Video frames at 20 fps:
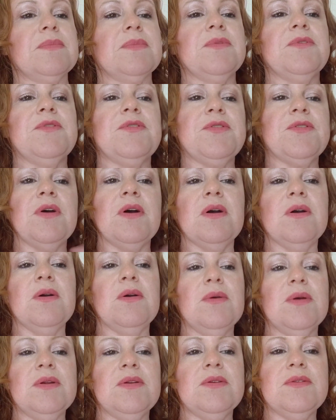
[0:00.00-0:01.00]

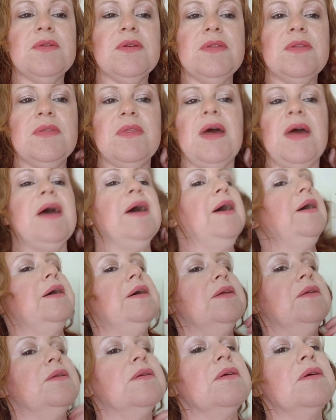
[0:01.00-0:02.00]
So I just did
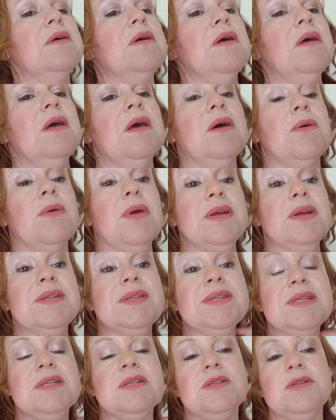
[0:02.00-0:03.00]
that. Or I
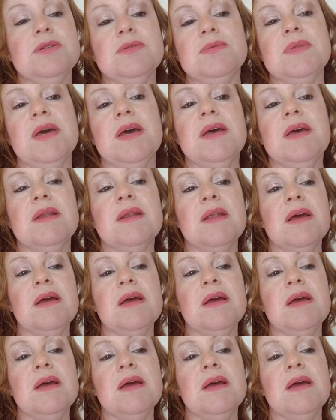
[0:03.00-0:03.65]
didn't do that.